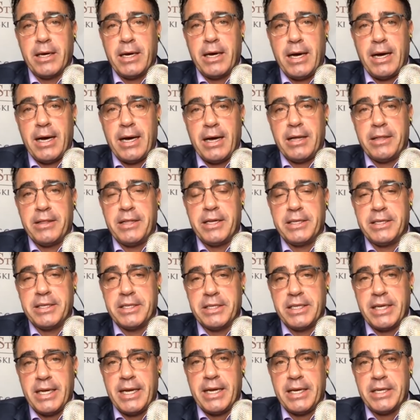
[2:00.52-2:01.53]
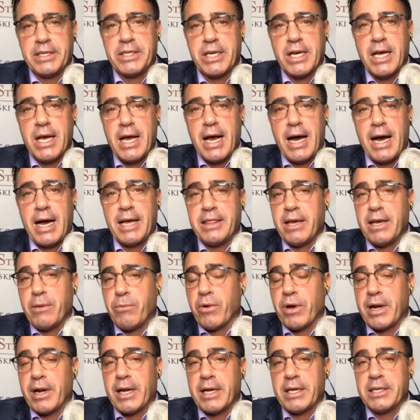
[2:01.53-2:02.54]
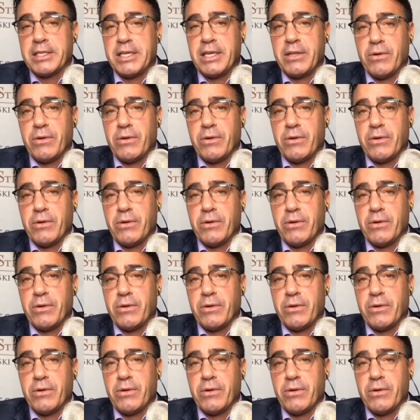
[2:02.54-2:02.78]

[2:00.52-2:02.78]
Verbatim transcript: uh, the disease, I think we're going to see